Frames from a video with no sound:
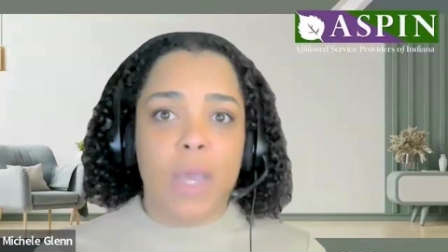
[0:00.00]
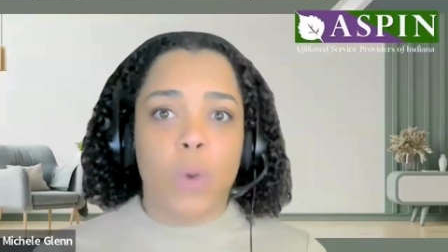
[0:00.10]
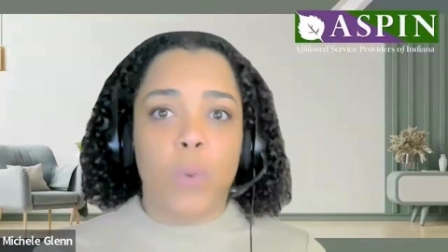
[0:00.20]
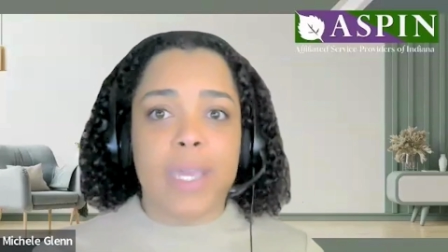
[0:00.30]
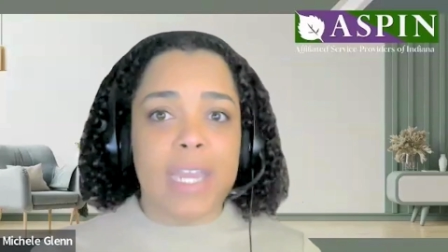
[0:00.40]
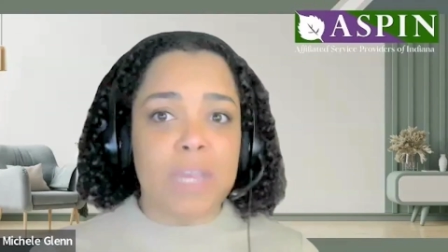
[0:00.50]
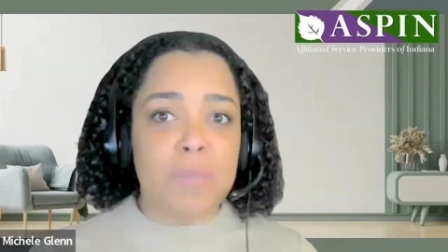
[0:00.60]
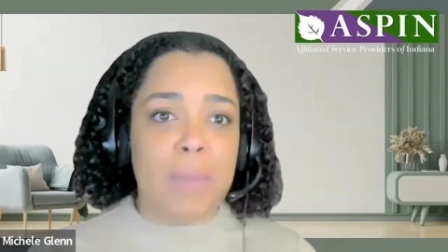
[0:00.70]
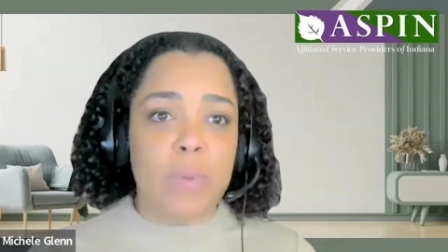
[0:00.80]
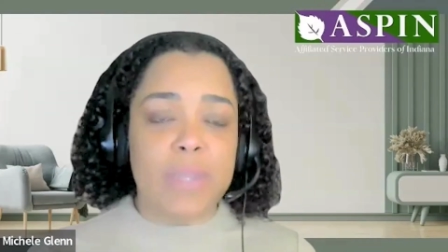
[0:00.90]
We connect
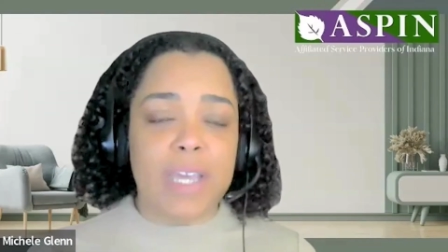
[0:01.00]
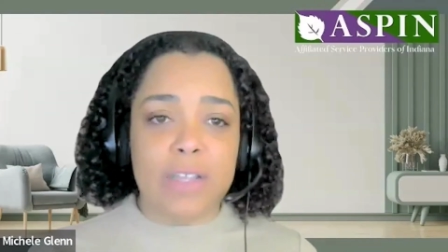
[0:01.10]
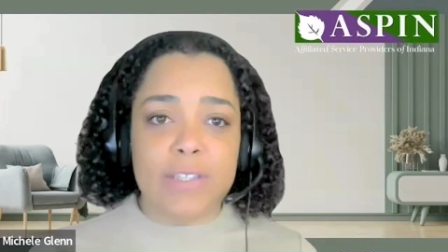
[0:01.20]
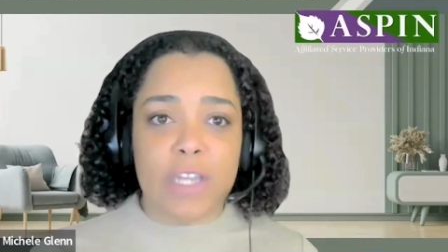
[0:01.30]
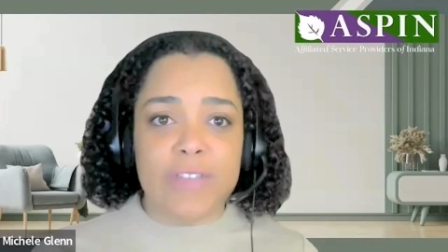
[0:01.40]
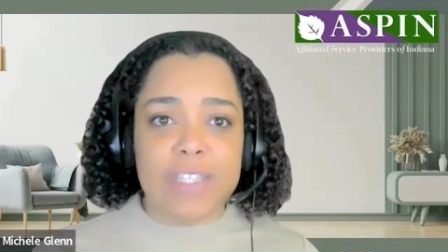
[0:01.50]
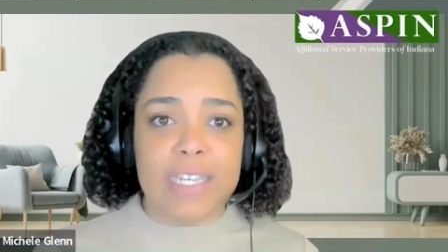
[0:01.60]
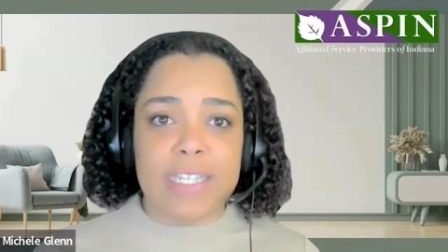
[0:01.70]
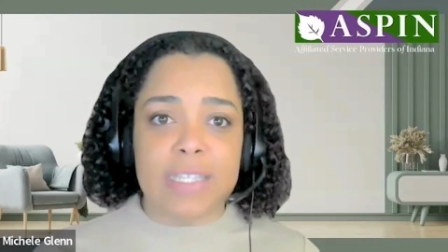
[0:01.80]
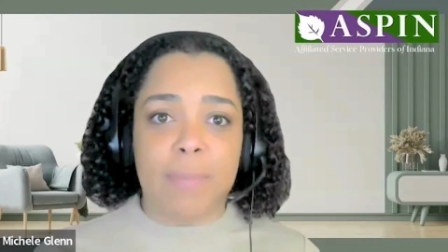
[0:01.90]
people with health
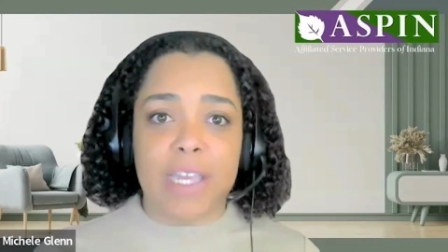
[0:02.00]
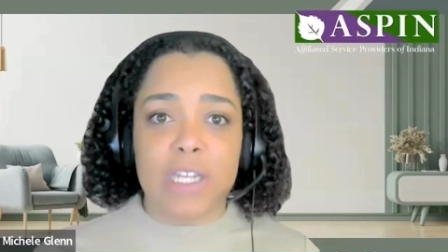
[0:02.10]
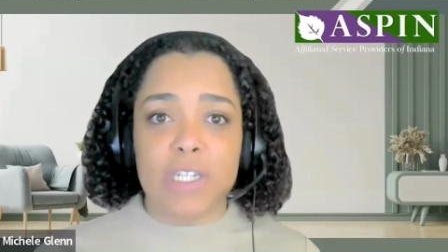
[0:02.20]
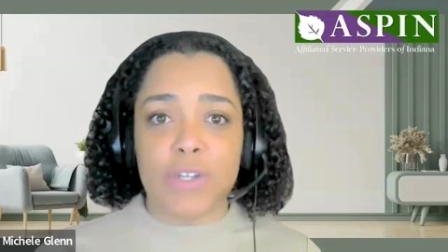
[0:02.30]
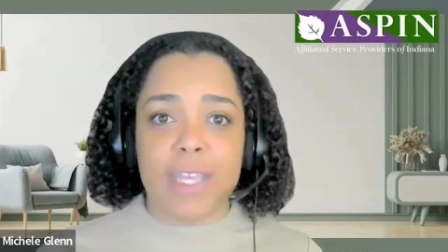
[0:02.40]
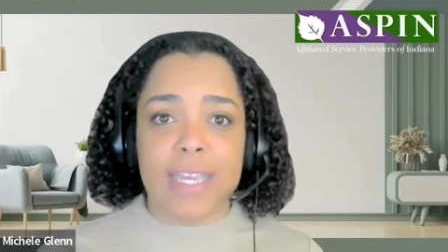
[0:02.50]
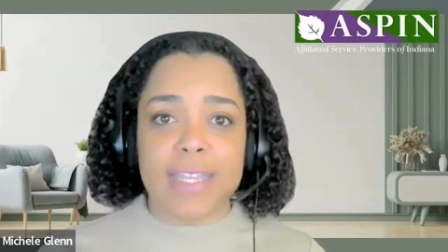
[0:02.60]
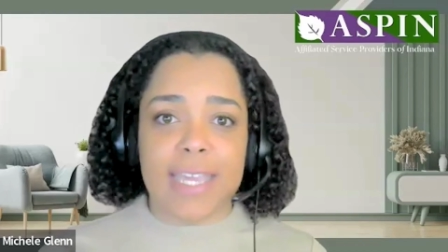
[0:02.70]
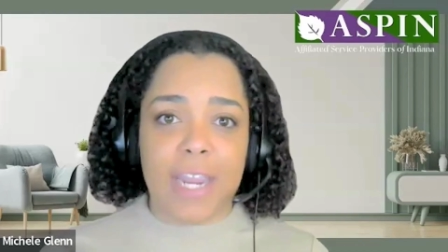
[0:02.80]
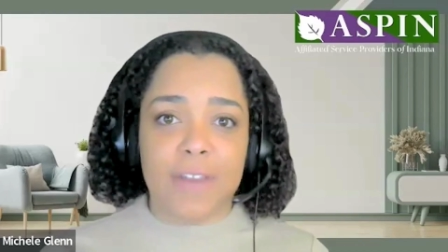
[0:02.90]
services, making sure they get the
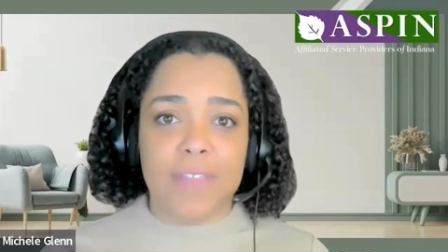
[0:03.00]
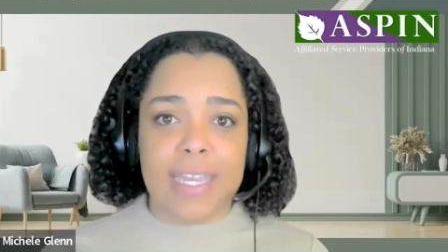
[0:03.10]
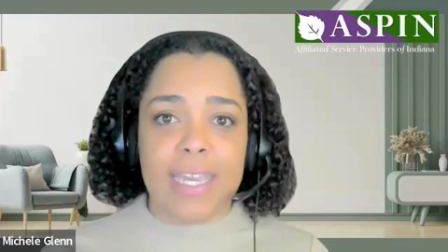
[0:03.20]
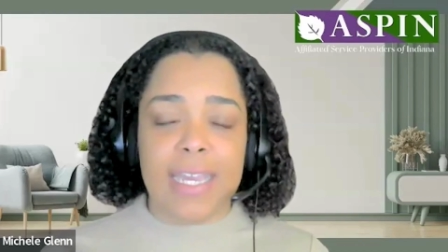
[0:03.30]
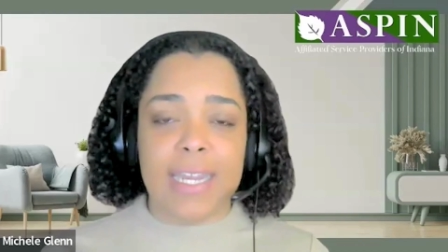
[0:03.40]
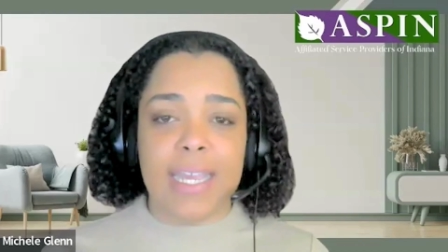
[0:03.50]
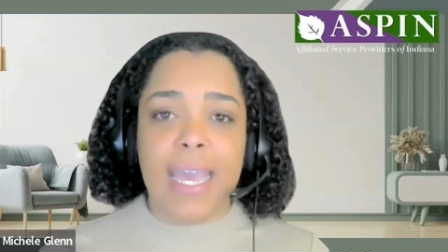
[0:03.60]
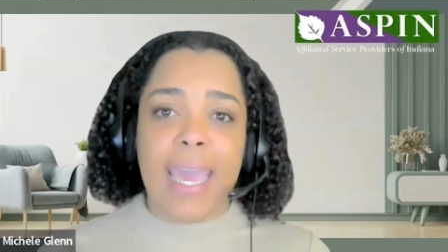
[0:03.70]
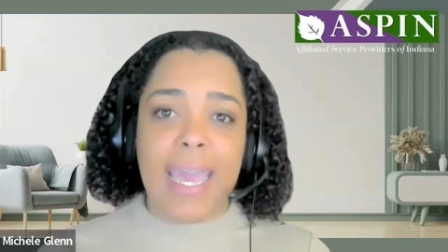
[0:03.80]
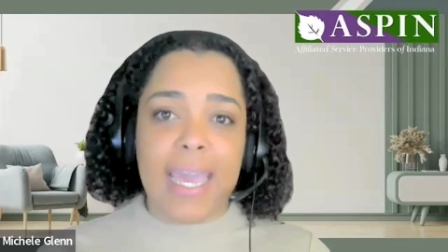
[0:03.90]
care they need
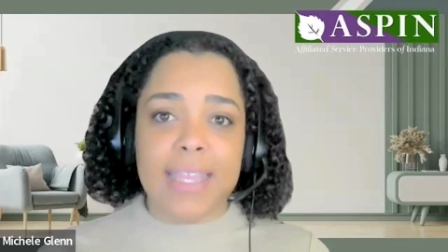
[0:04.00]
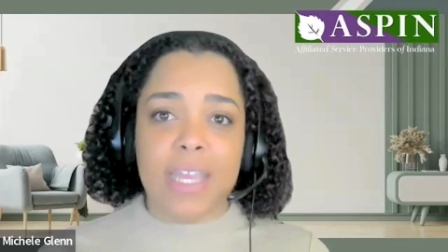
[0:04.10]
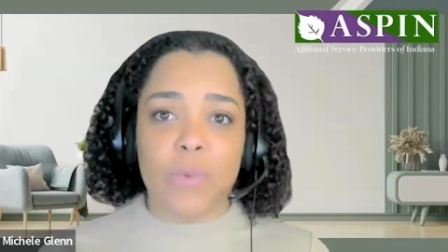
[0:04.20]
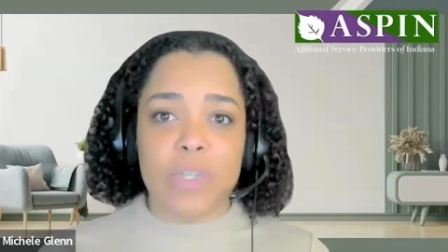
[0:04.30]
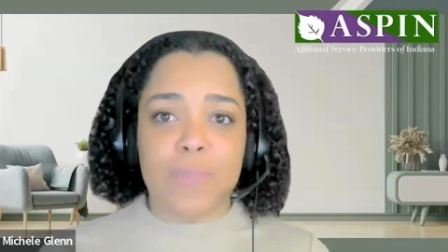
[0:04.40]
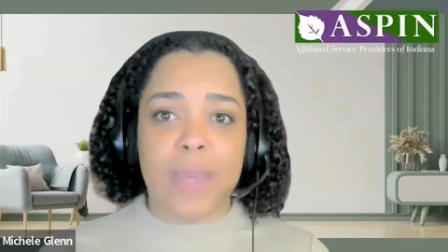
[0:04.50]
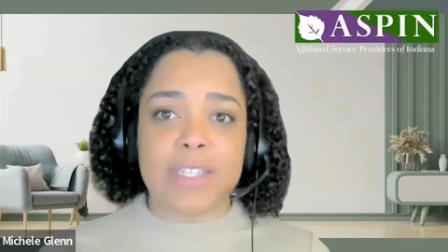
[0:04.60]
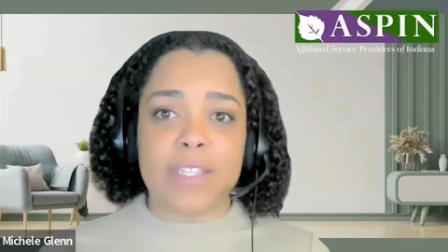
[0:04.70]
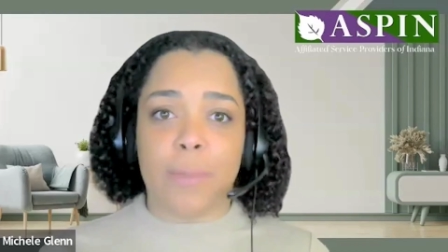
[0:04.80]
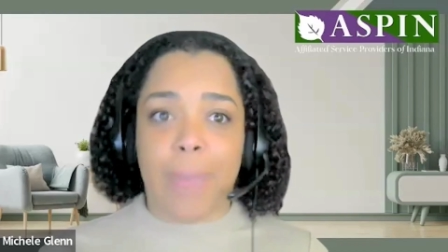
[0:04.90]
and that it respects
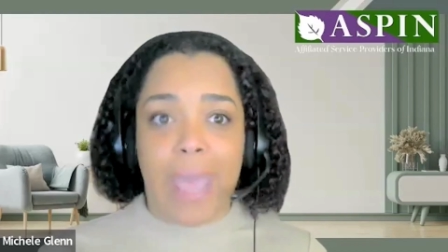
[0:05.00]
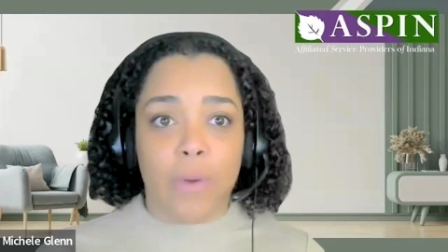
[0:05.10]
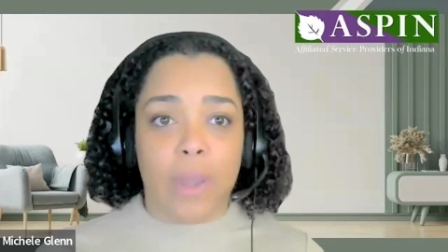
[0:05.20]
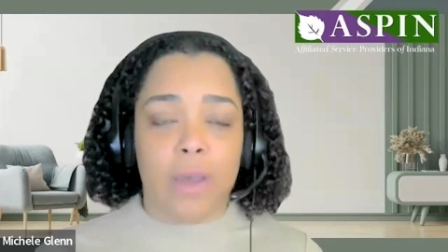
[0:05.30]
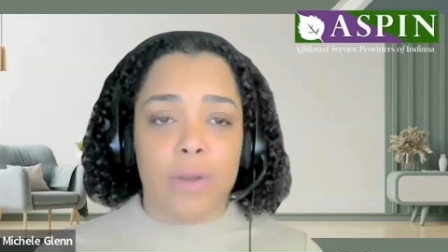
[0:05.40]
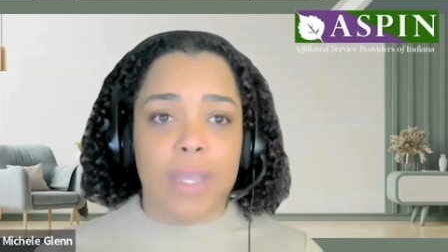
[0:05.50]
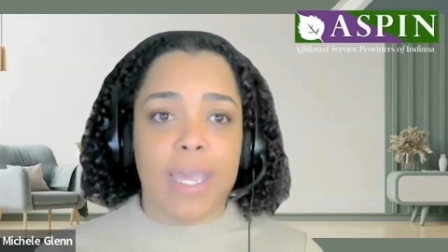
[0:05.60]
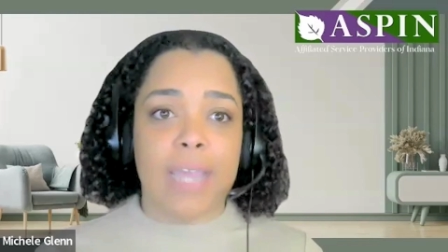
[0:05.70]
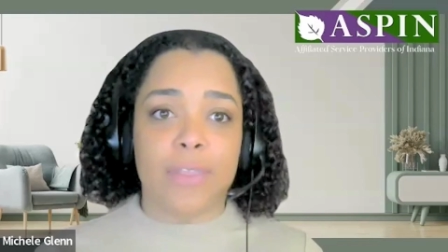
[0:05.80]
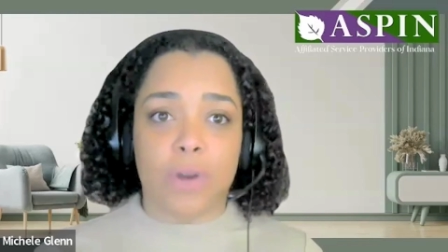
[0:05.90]
their background
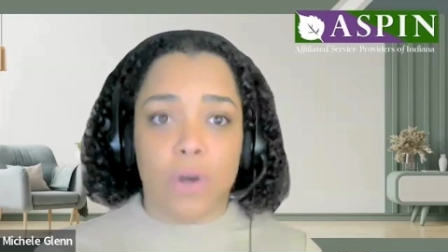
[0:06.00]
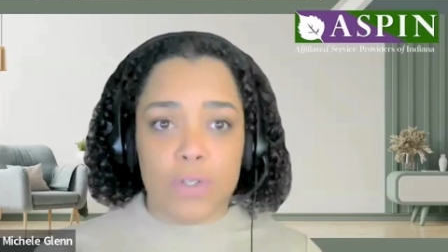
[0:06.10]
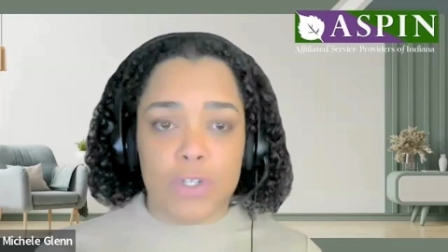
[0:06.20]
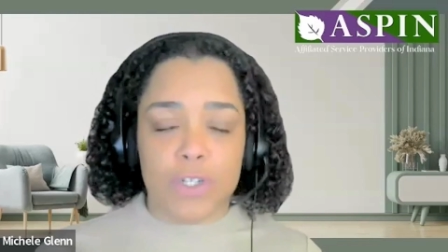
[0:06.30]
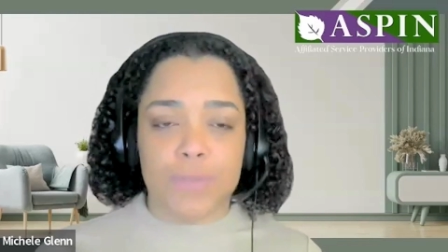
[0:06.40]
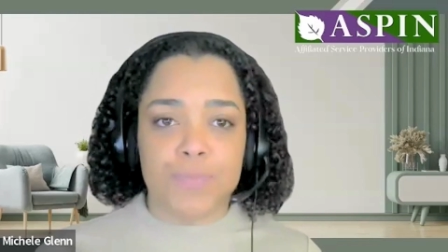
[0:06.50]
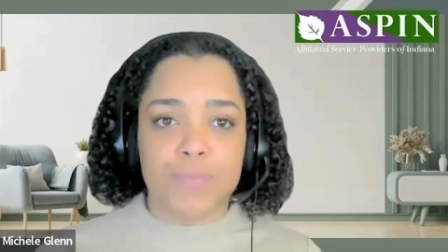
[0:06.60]
and their culture.